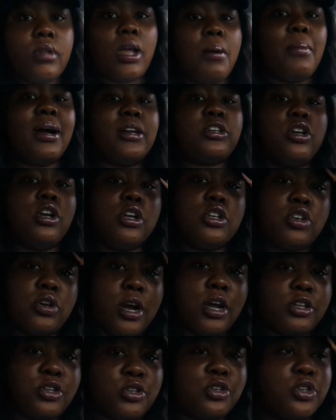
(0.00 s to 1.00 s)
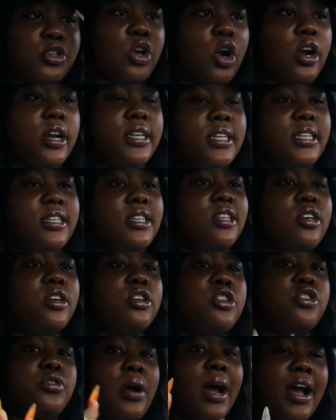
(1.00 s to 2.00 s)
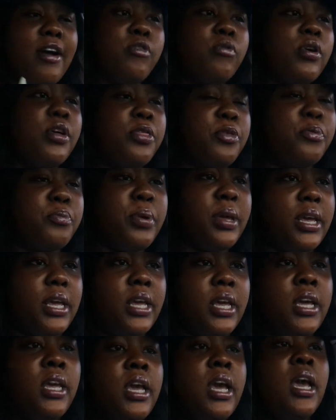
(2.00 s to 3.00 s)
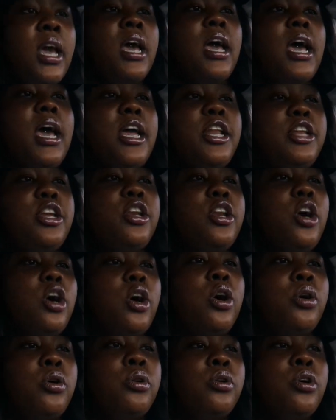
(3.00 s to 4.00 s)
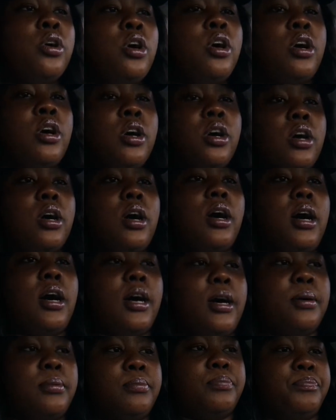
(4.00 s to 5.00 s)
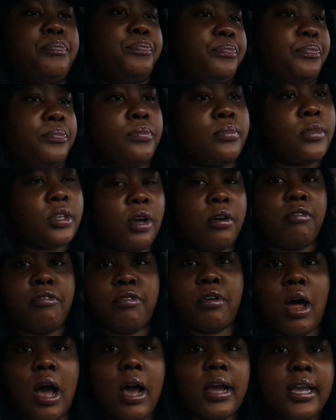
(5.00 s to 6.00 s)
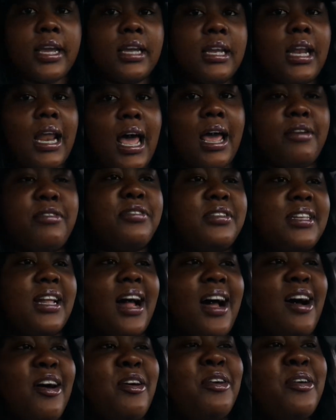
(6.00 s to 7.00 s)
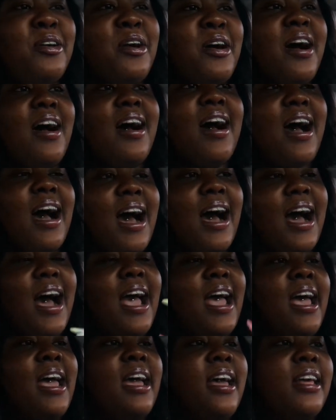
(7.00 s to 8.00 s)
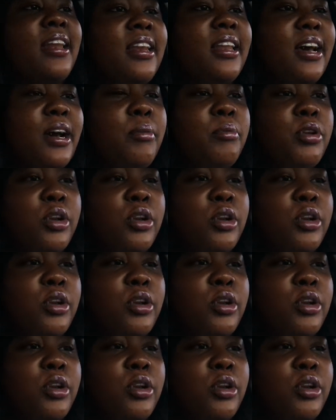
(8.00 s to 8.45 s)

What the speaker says: I'm actually trying to start this little drive with me and, you know, vlogging lifestyle. And